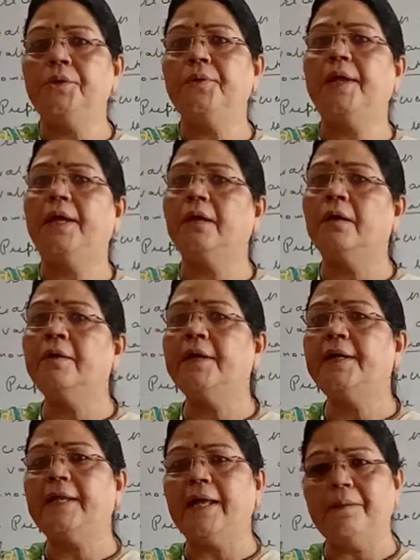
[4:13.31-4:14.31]
during
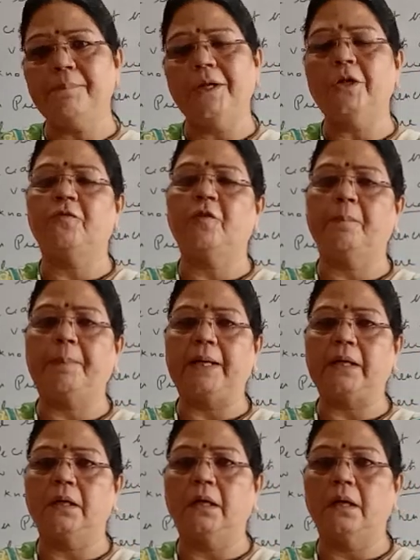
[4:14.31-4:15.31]
retirement of a
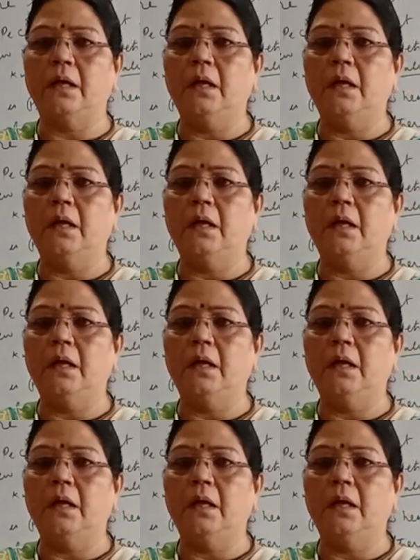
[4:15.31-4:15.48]
partner.